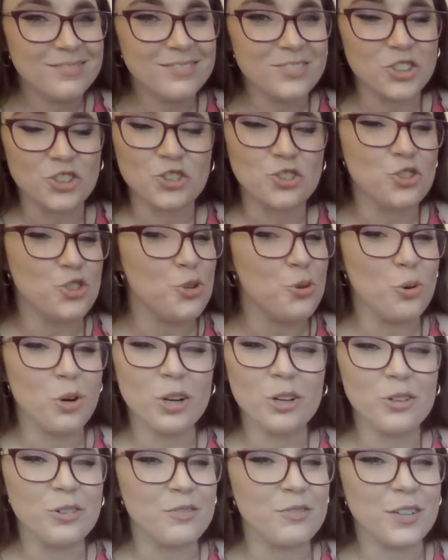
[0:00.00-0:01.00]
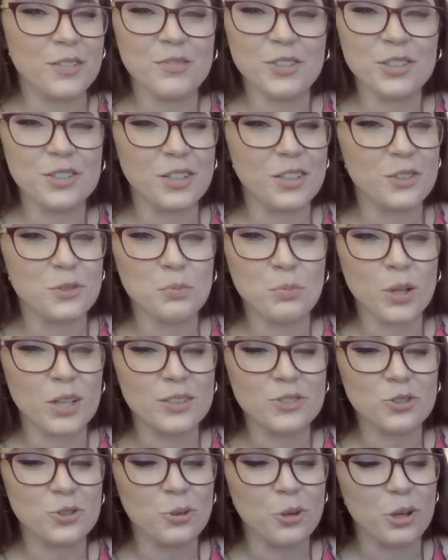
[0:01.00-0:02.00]
Just 256
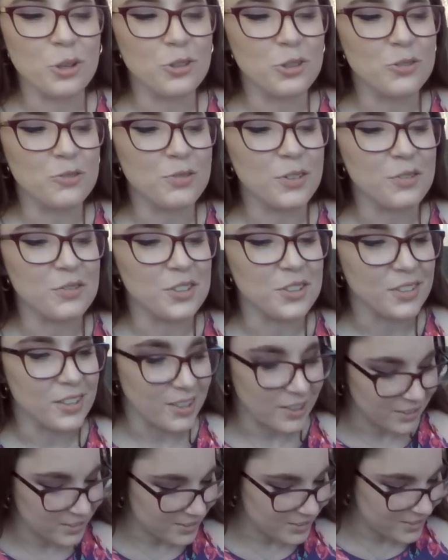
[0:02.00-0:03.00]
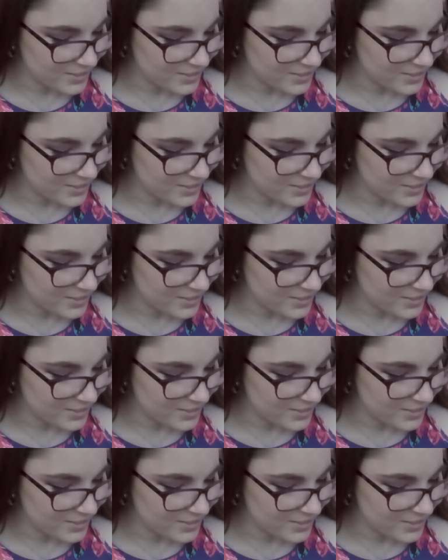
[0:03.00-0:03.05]
plus 256.